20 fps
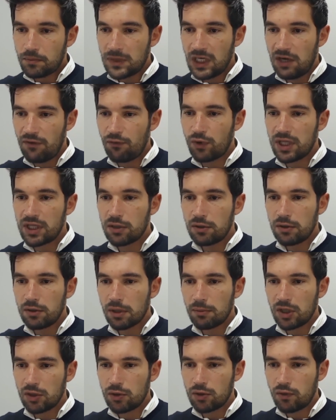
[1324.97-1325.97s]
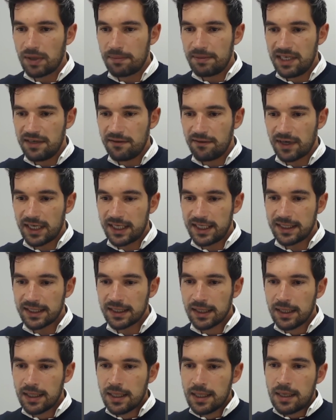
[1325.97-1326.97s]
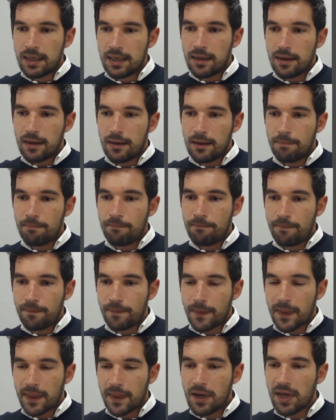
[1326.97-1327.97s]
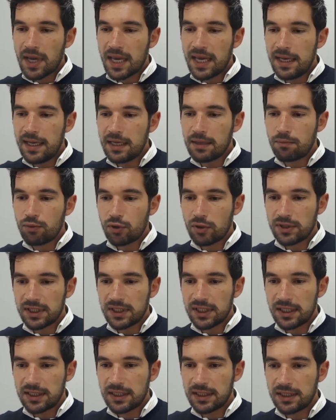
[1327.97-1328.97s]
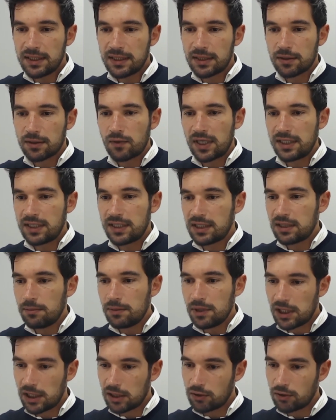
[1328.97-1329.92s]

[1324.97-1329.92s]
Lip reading: If we talk about web device, the healing process is quite similar